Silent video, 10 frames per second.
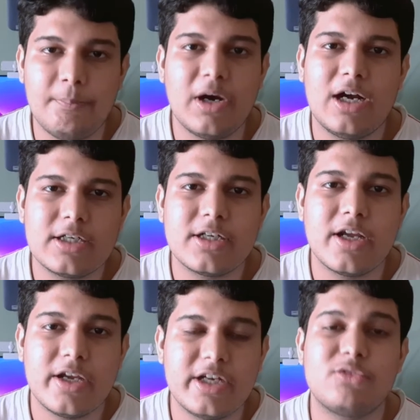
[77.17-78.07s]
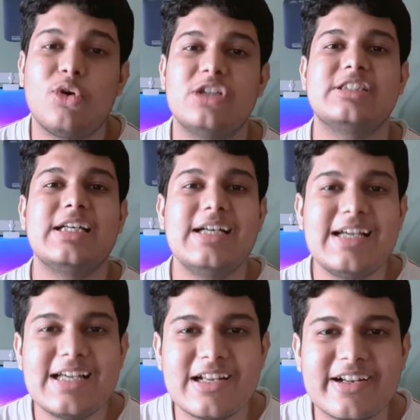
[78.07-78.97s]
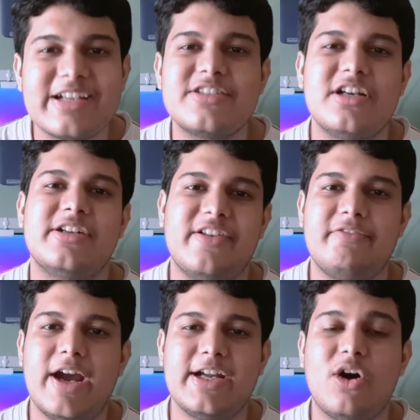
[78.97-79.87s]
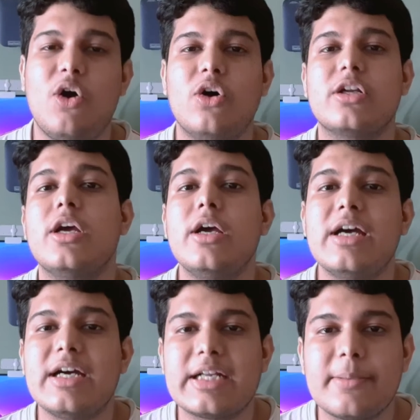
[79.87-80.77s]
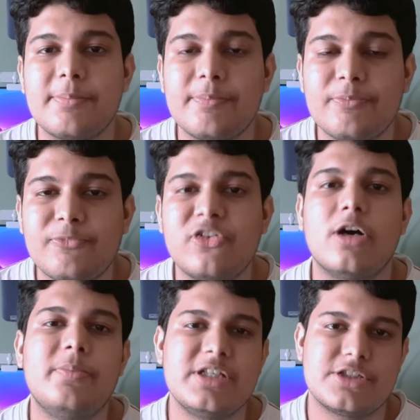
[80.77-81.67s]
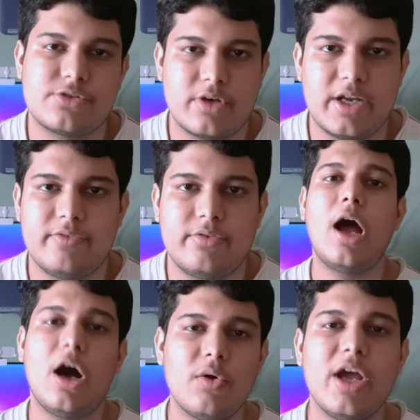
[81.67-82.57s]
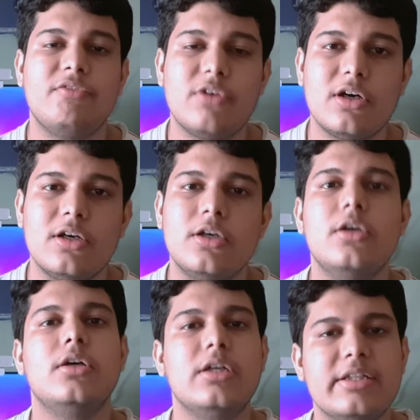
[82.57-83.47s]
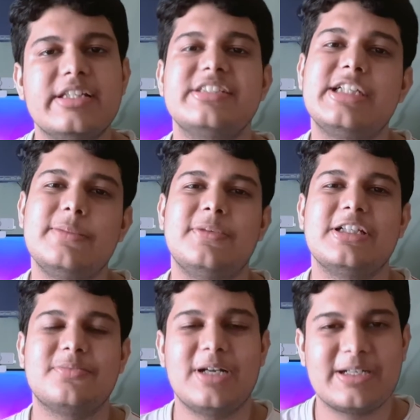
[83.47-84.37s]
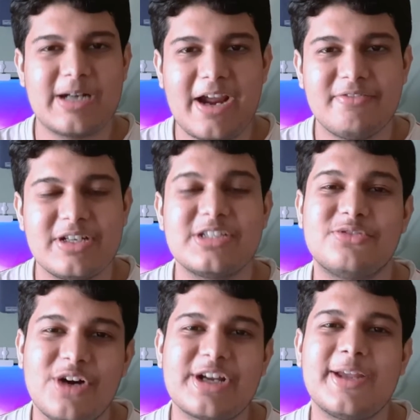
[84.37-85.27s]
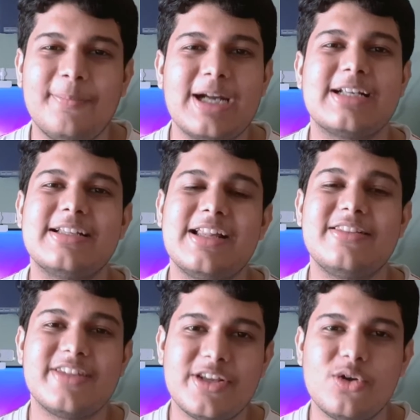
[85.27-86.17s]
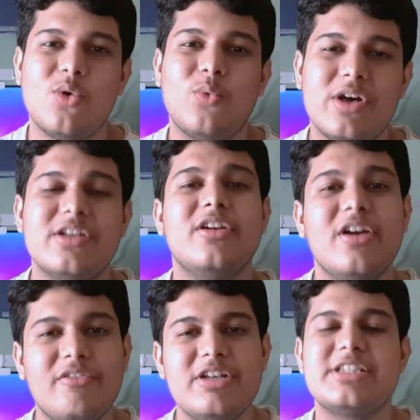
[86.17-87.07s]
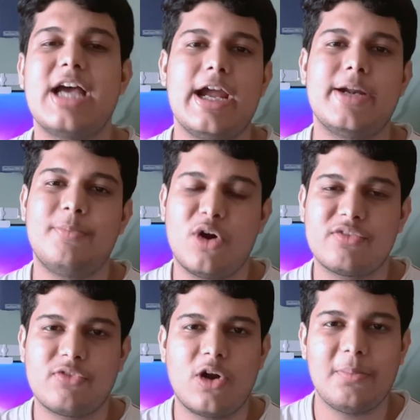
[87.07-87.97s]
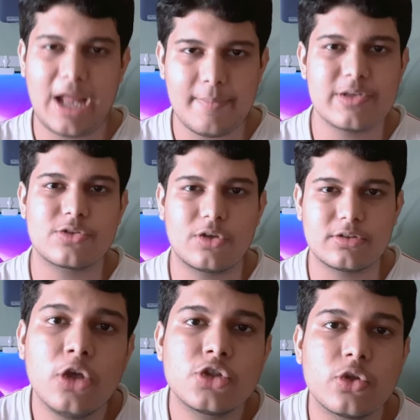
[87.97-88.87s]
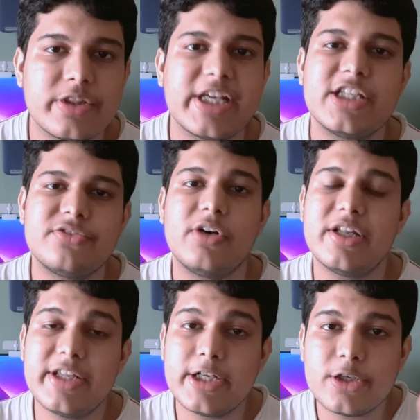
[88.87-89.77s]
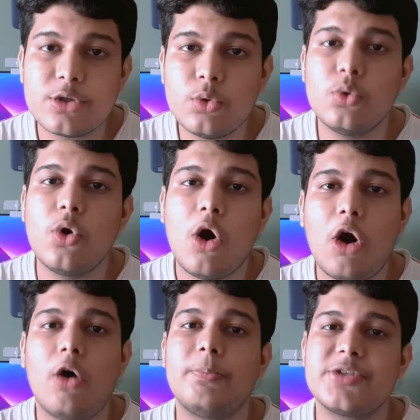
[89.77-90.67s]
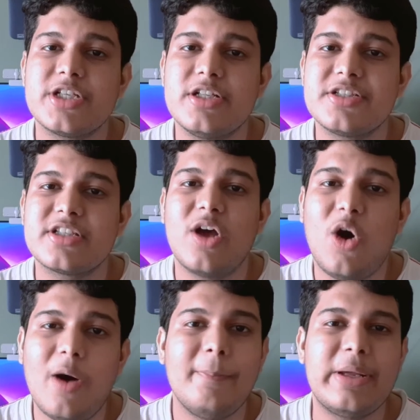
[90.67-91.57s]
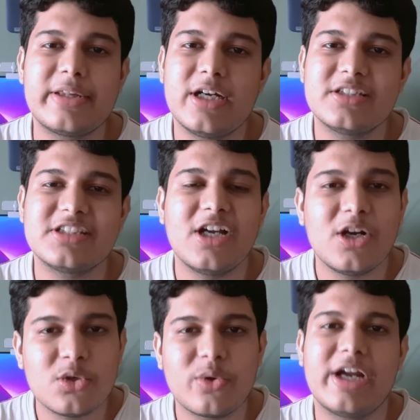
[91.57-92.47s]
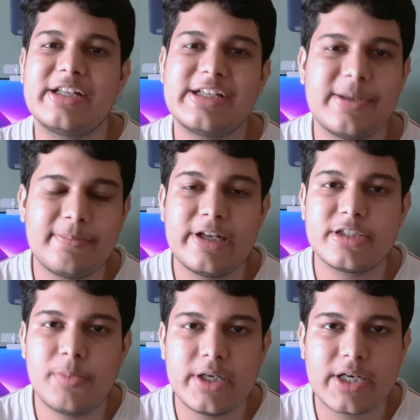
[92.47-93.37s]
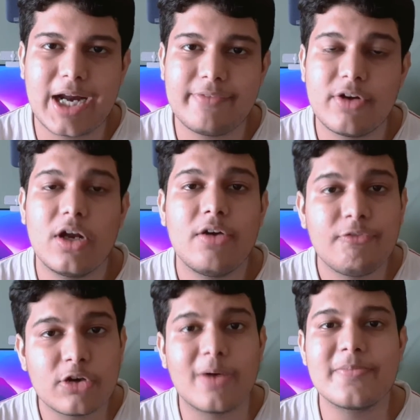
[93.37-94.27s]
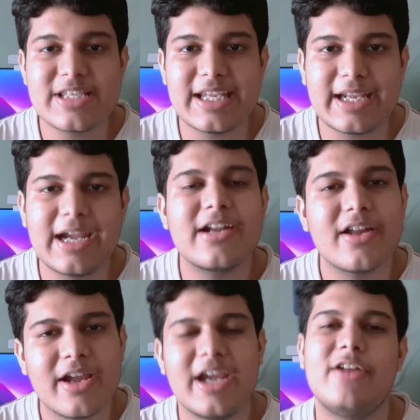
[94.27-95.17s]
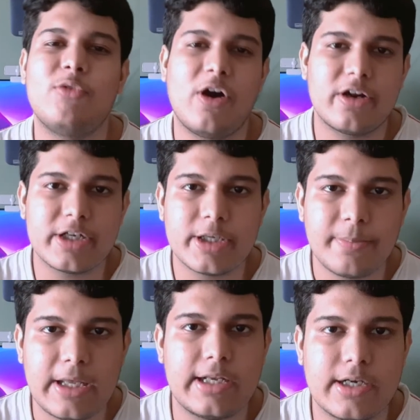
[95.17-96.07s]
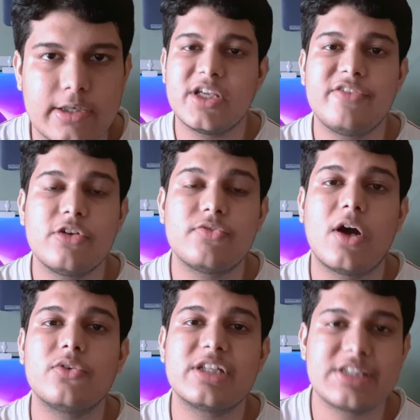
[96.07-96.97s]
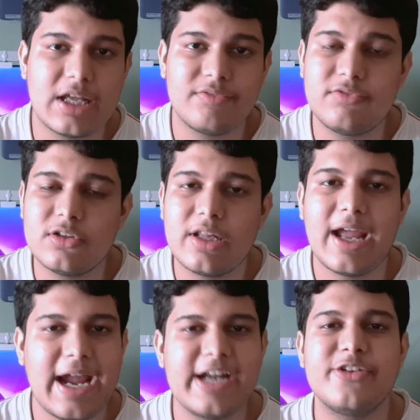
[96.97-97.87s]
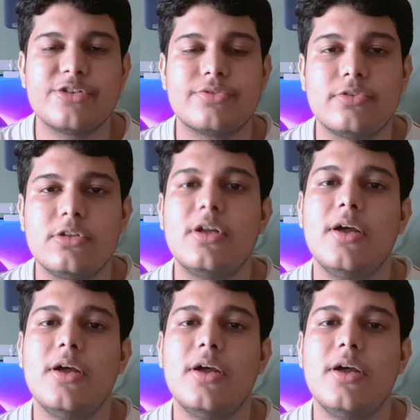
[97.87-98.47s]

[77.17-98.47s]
but it was a recertified or refurbished drive. However, this replacement drive is working better than the new one which I had bought from Amazon. So these were the two options or methods to get a replacement drive from Seagate in warranty period. If you found this helpful and useful,